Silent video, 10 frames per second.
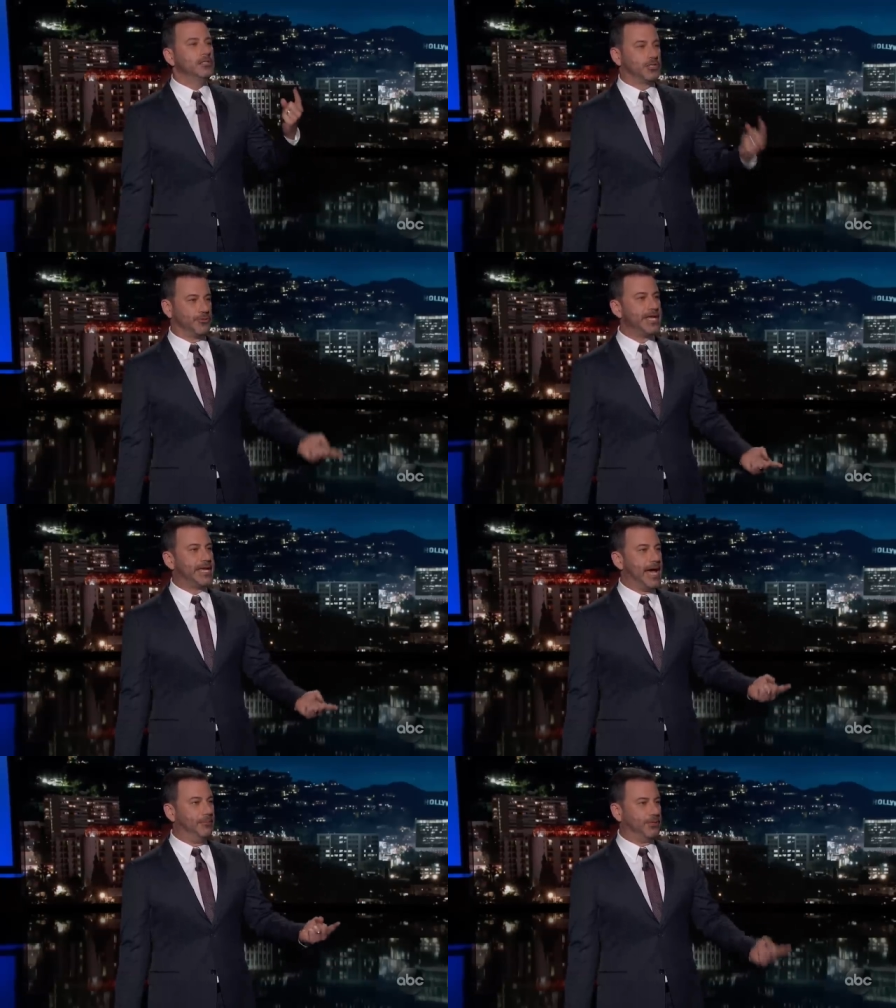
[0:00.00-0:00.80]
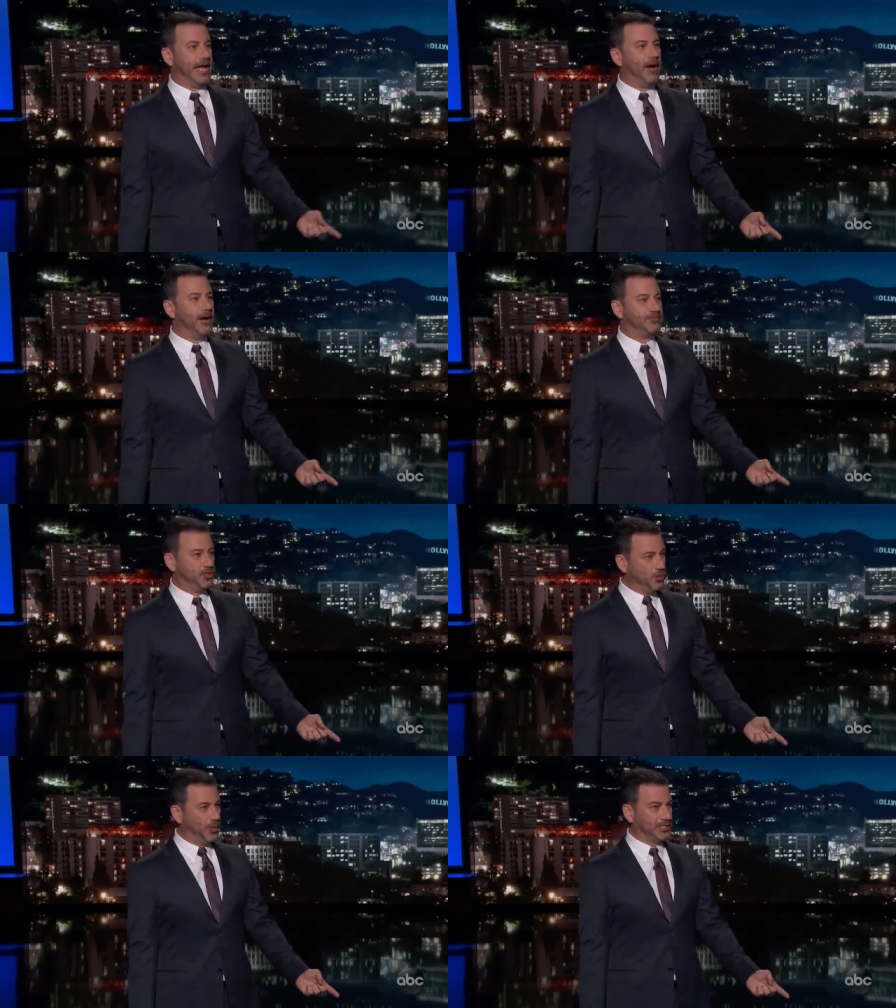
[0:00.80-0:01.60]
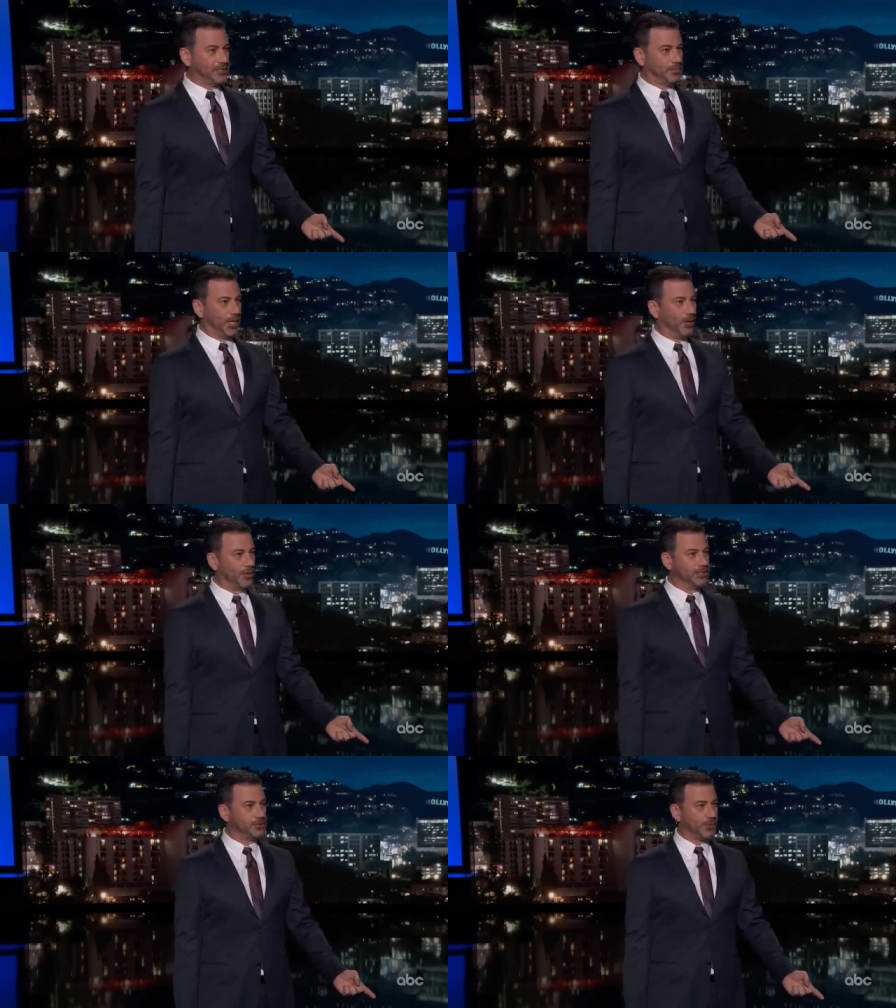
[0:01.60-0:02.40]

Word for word: to recap, we now have two whistleblowers.